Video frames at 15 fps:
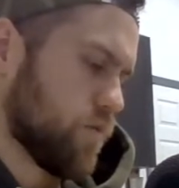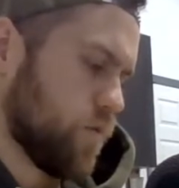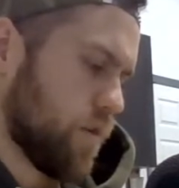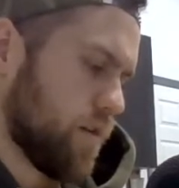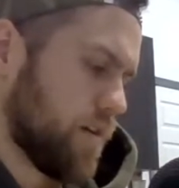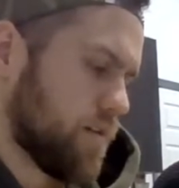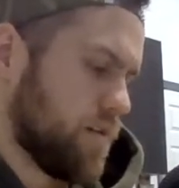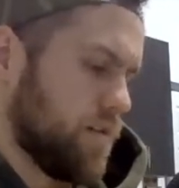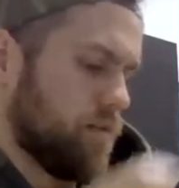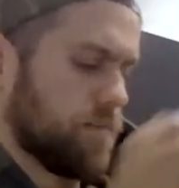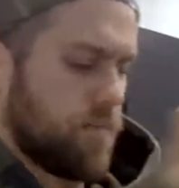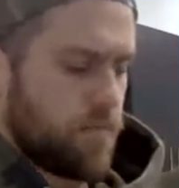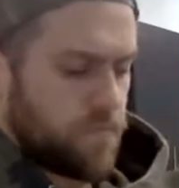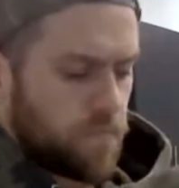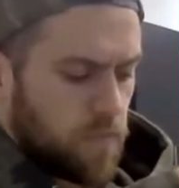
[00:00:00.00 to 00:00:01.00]
2019.
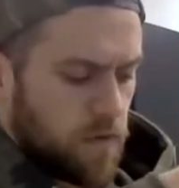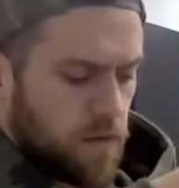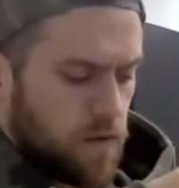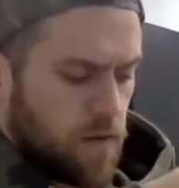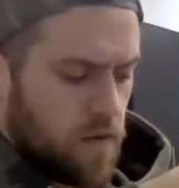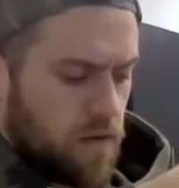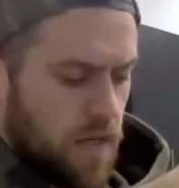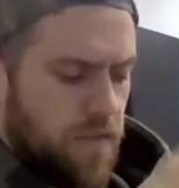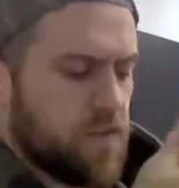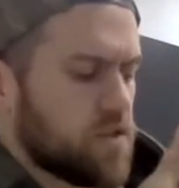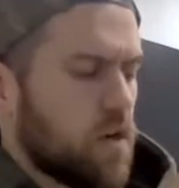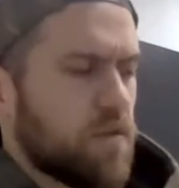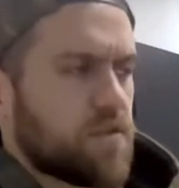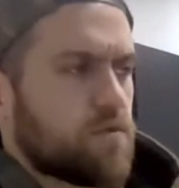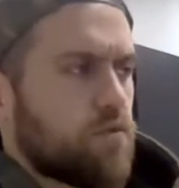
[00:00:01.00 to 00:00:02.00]
And
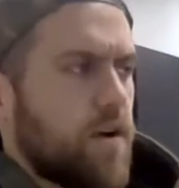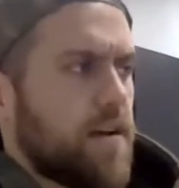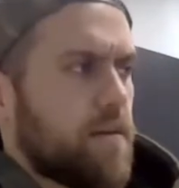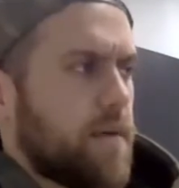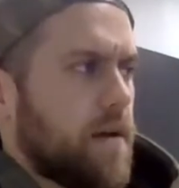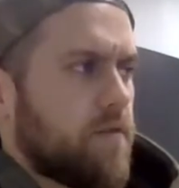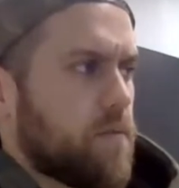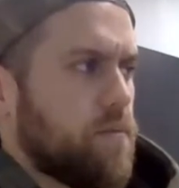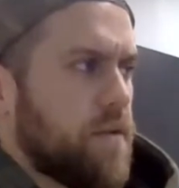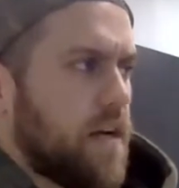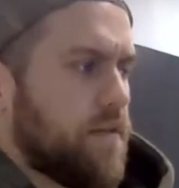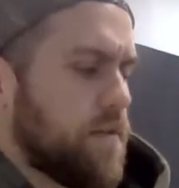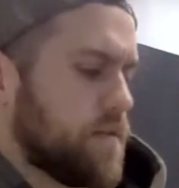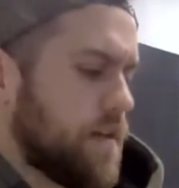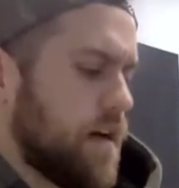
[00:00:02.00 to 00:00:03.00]
these are always random. I never
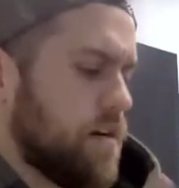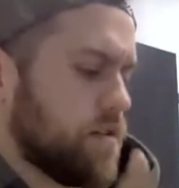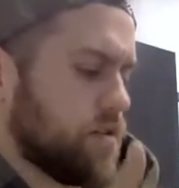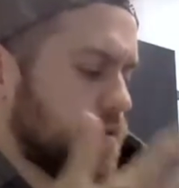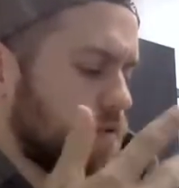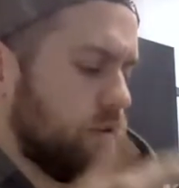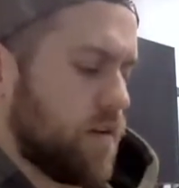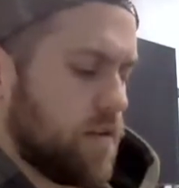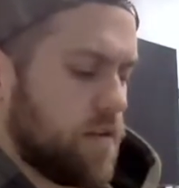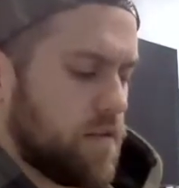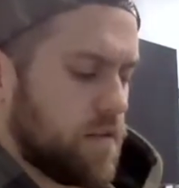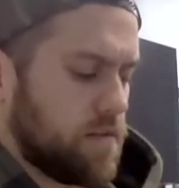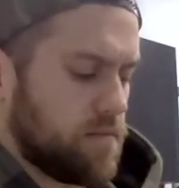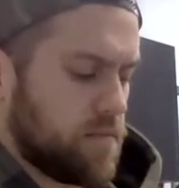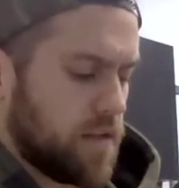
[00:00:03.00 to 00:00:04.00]
planned these out. So it's funny
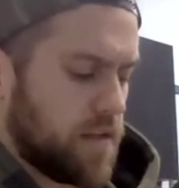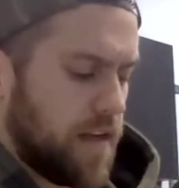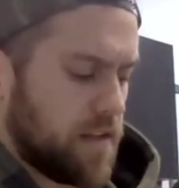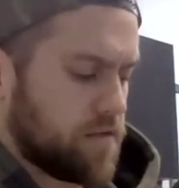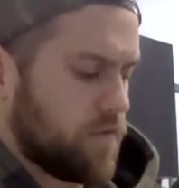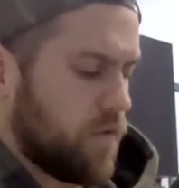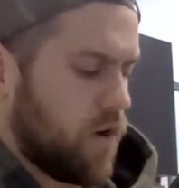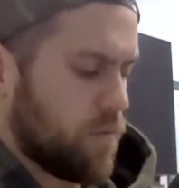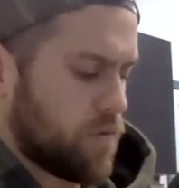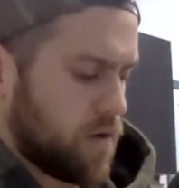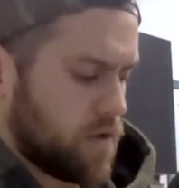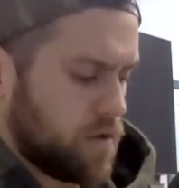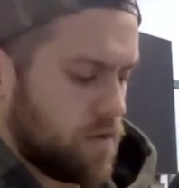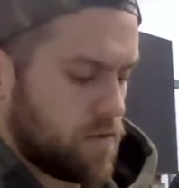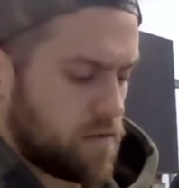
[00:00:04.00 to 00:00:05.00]
that the dates fall
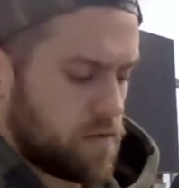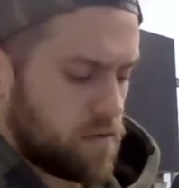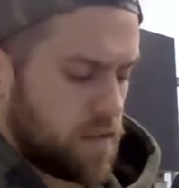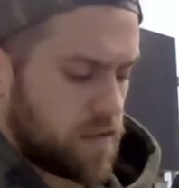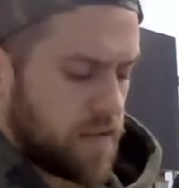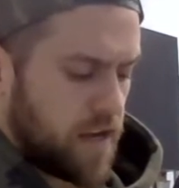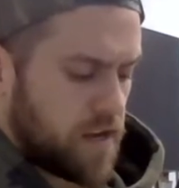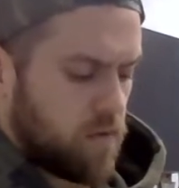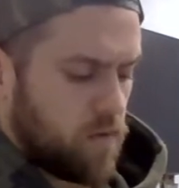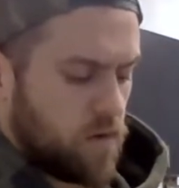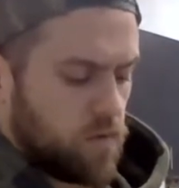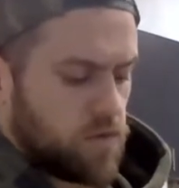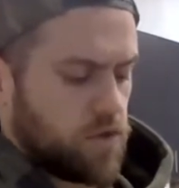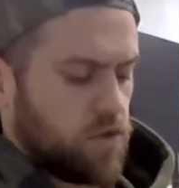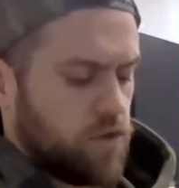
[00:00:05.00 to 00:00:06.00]
pretty close. The second
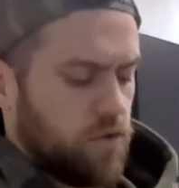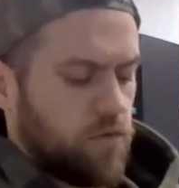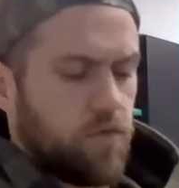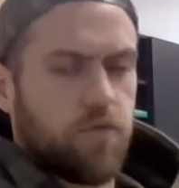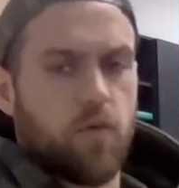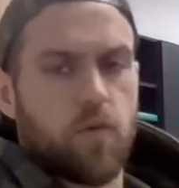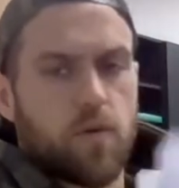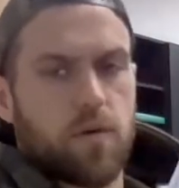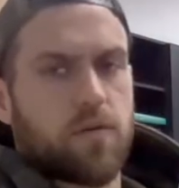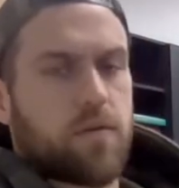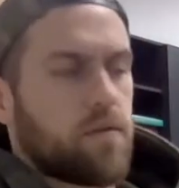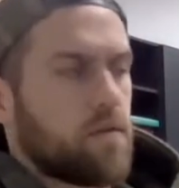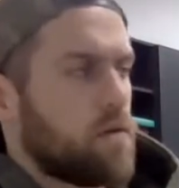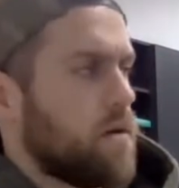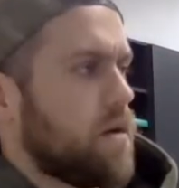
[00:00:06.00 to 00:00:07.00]
one was June
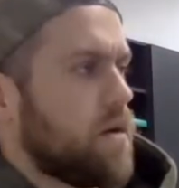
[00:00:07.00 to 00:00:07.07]
4th,